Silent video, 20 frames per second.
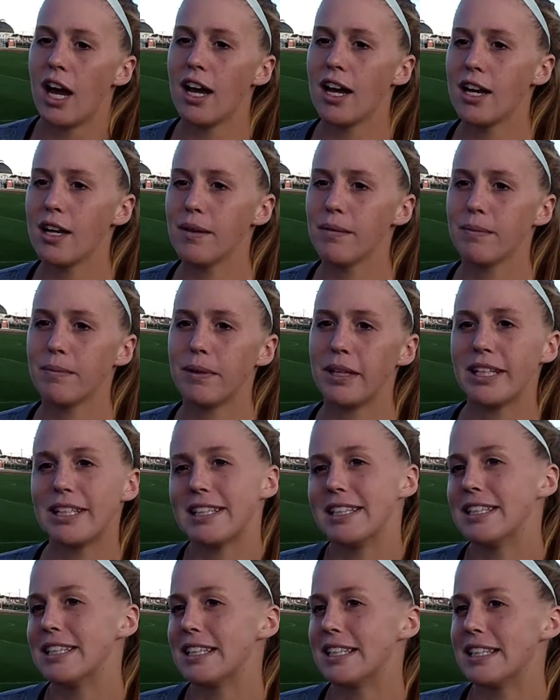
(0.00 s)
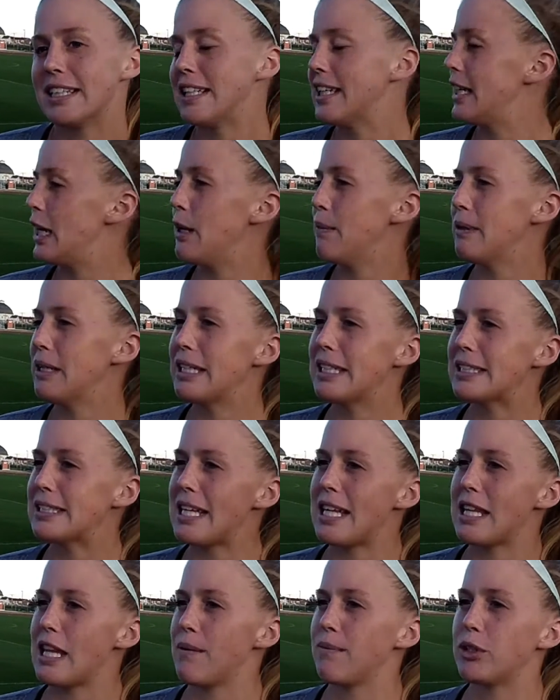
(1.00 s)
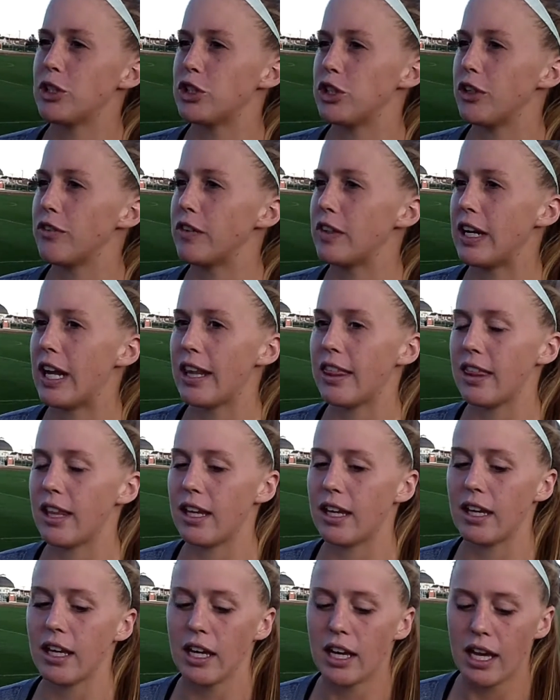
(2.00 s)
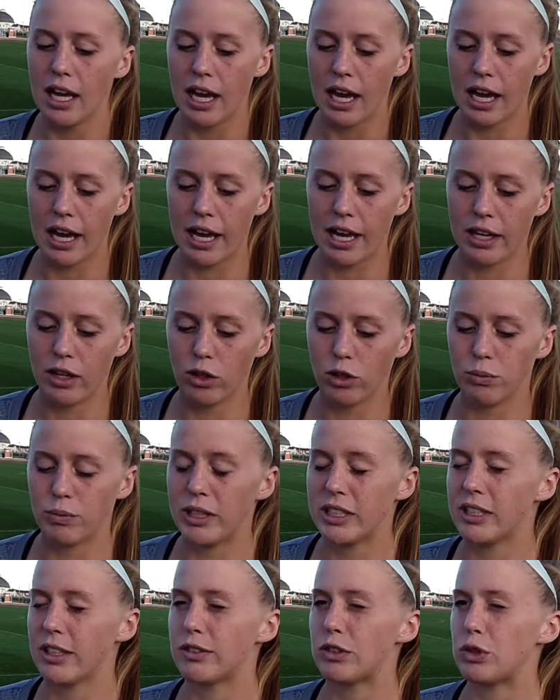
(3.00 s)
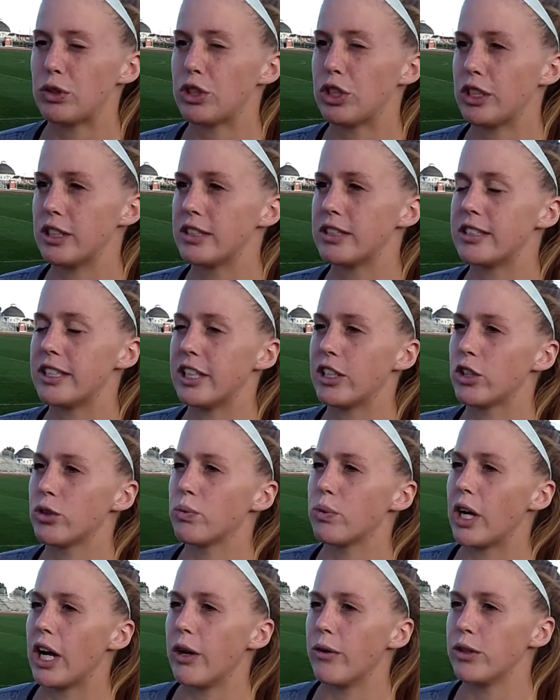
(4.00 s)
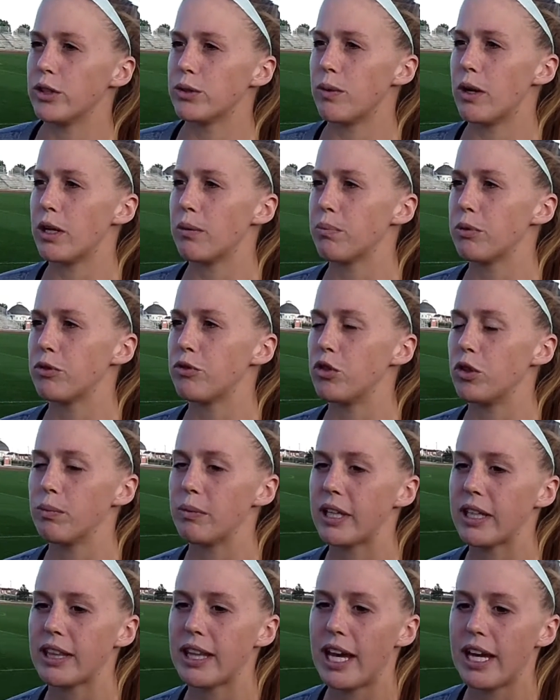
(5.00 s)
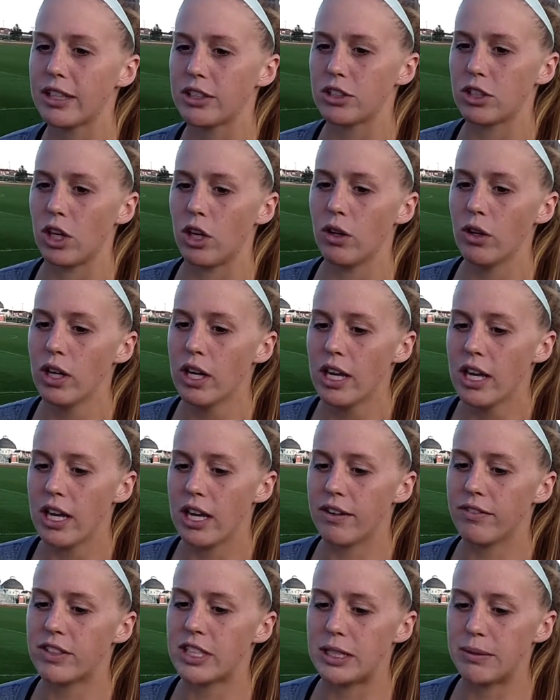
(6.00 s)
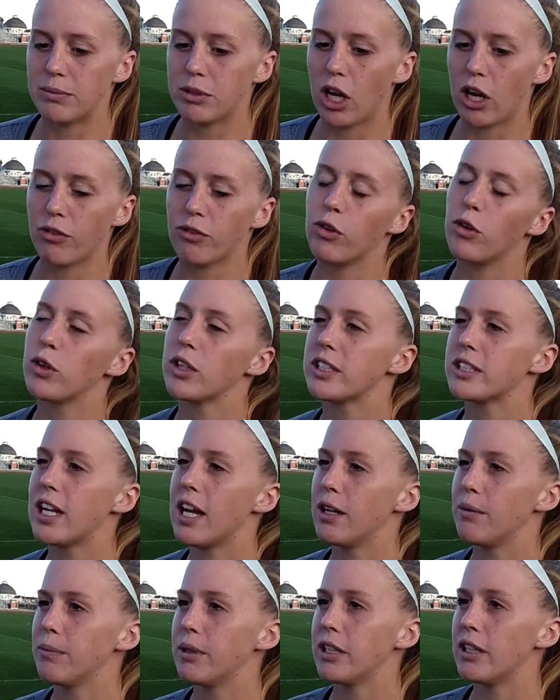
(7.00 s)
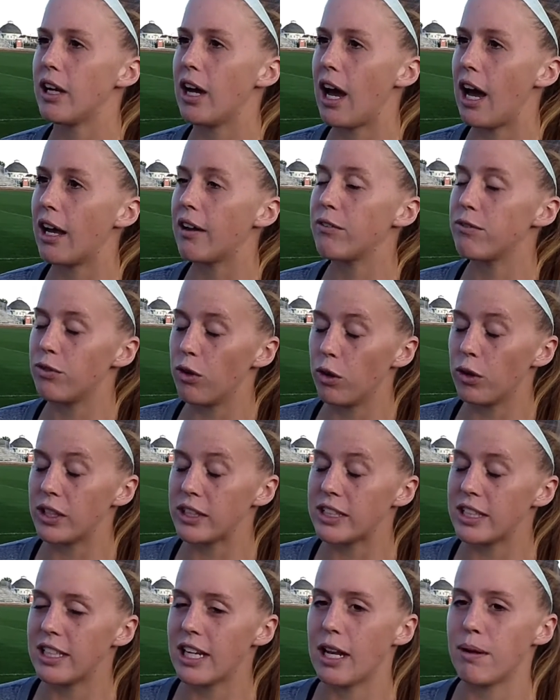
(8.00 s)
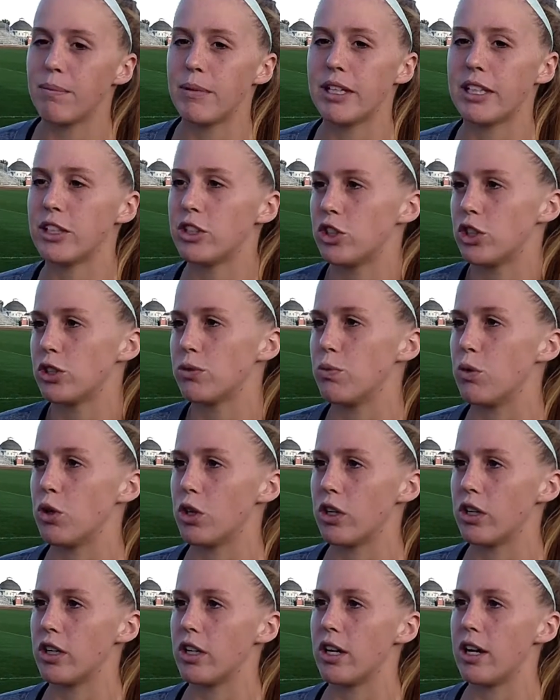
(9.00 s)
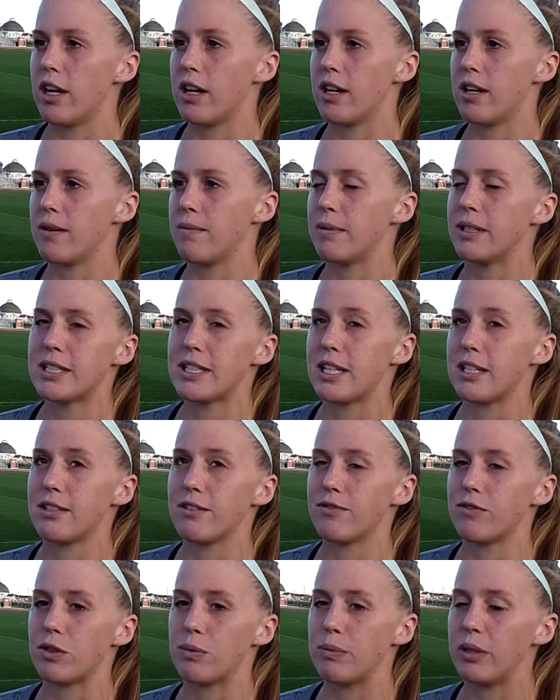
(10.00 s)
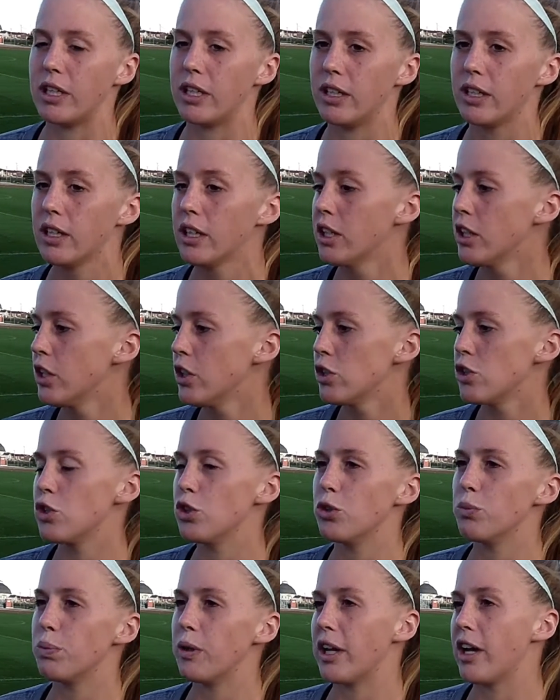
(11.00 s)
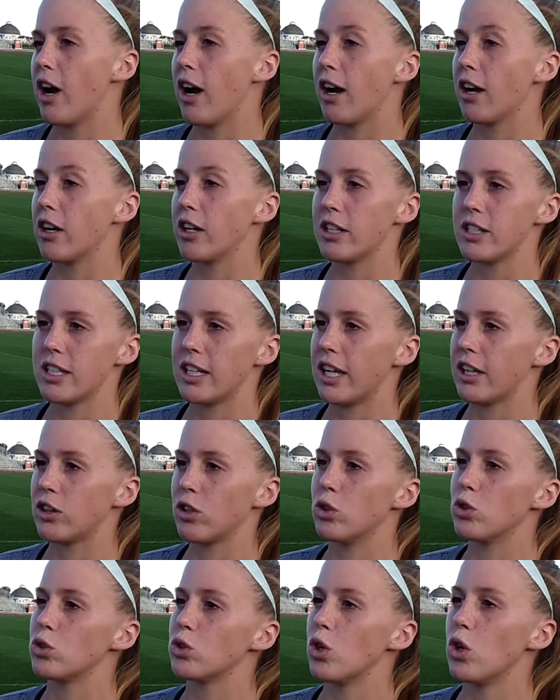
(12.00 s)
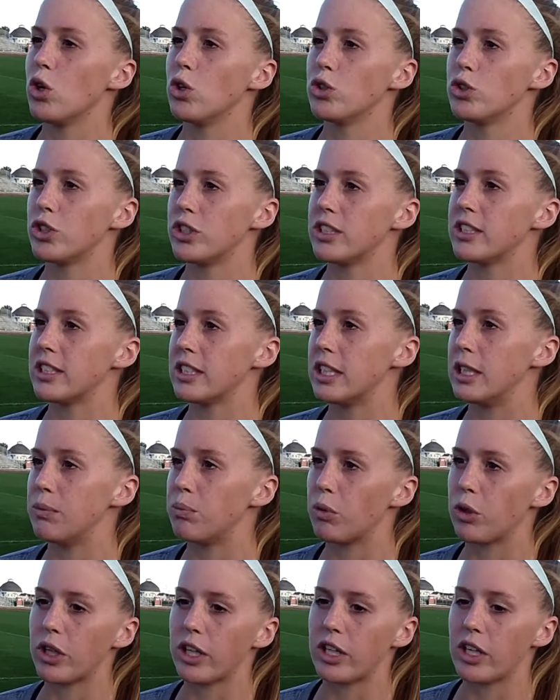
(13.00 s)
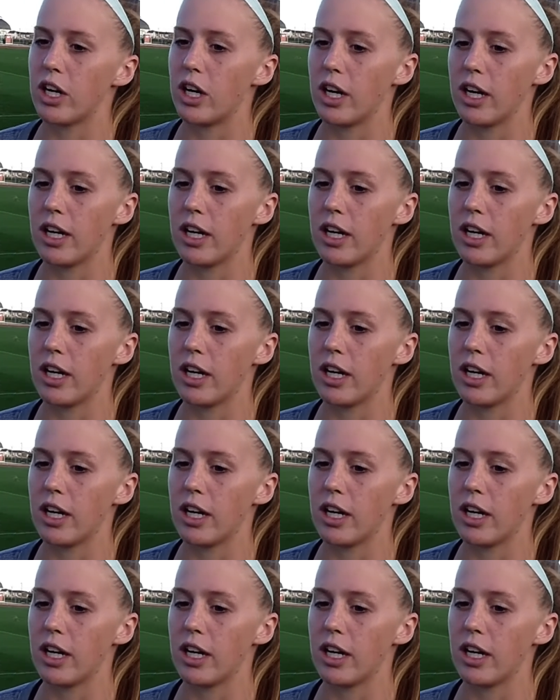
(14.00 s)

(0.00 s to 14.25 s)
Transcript: Um, it I mean, it's not that much different. I think I hold myself to a certain standard where I always want to perform like that. So if teams are focused on me, uh, focusing on me, it's just more um, incentive for me to play harder and to get those goals, just to keep working